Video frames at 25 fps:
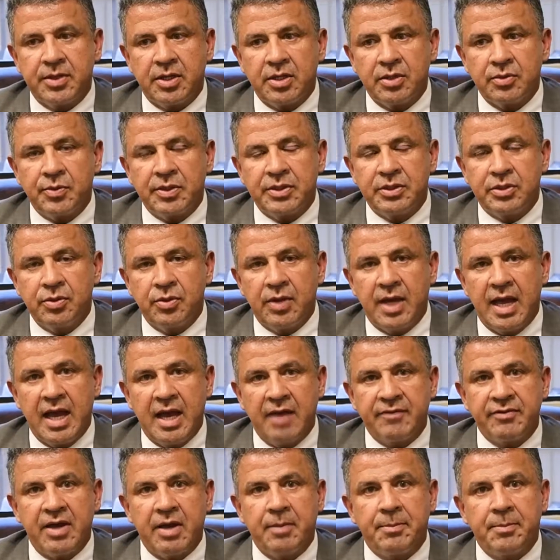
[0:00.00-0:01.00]
period we do
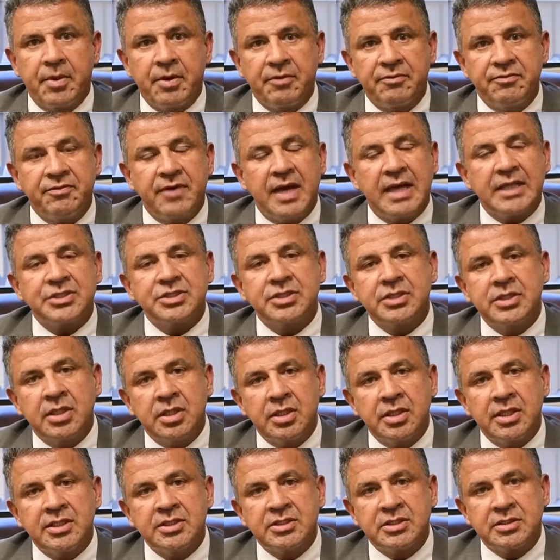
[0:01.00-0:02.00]
have a
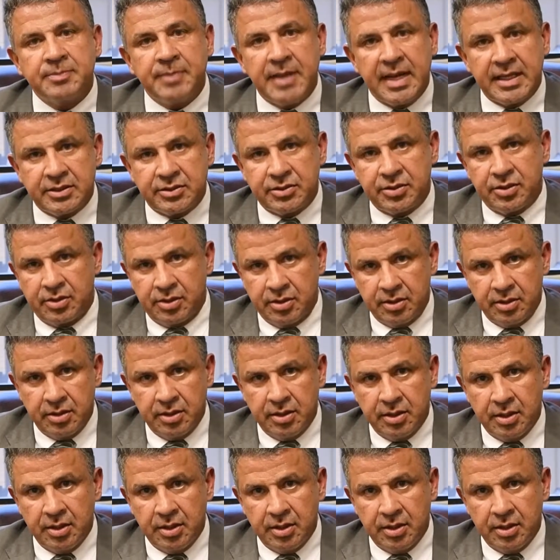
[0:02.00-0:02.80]
professional inspector